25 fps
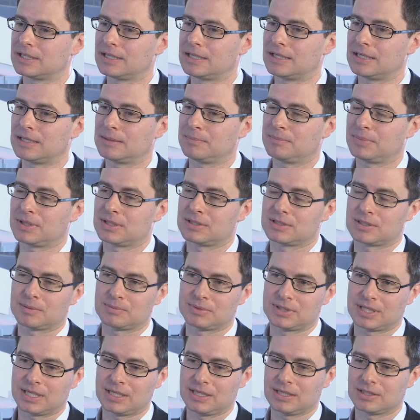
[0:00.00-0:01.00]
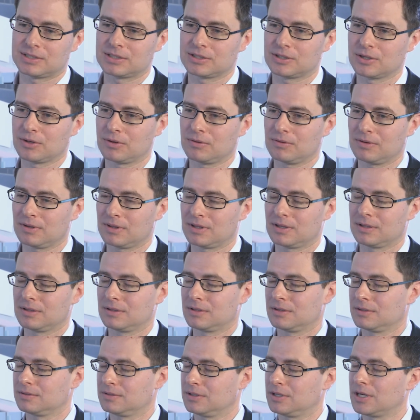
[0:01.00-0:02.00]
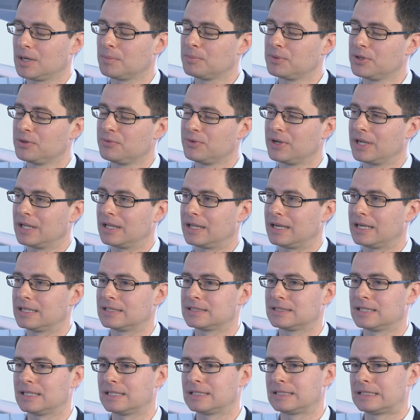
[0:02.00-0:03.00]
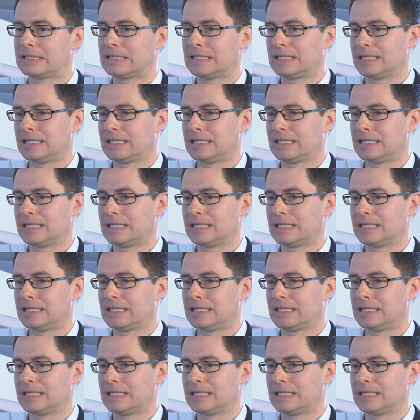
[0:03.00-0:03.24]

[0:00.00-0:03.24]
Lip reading: But some 10 years ago, I think the company realized that